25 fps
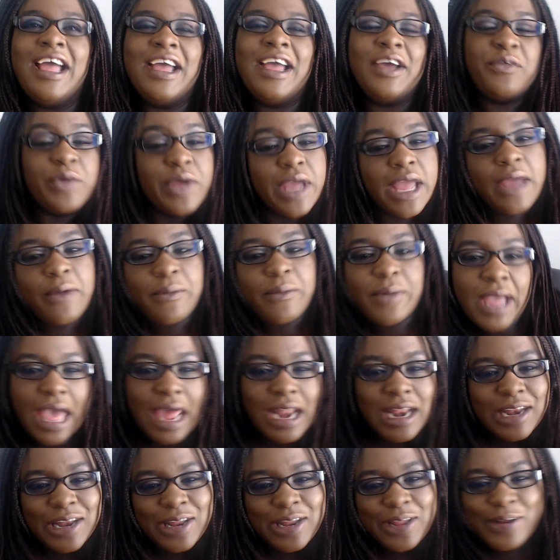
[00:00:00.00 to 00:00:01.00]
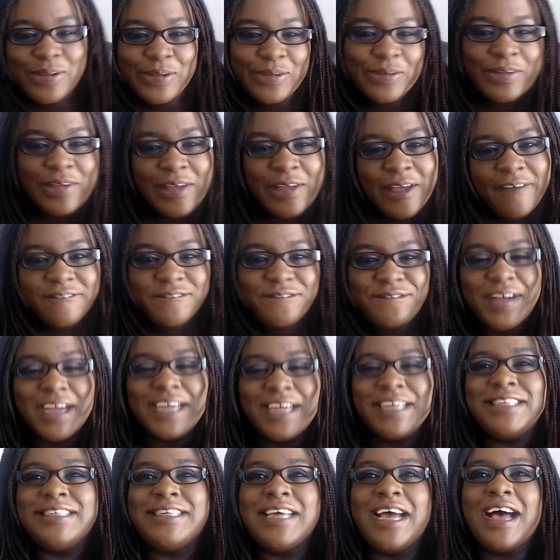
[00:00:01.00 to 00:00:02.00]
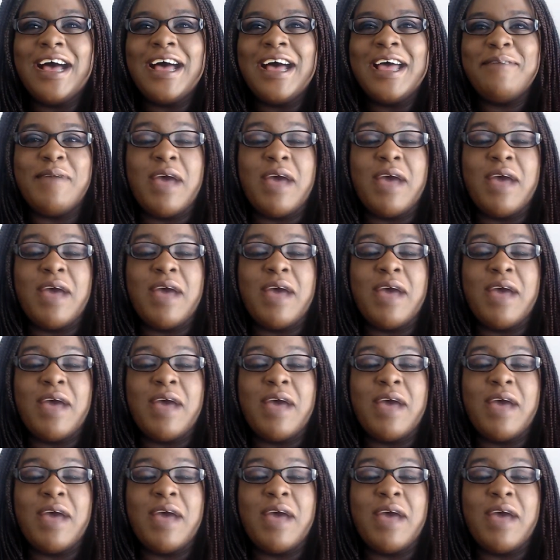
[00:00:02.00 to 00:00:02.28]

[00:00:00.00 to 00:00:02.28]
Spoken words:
we had a little fun time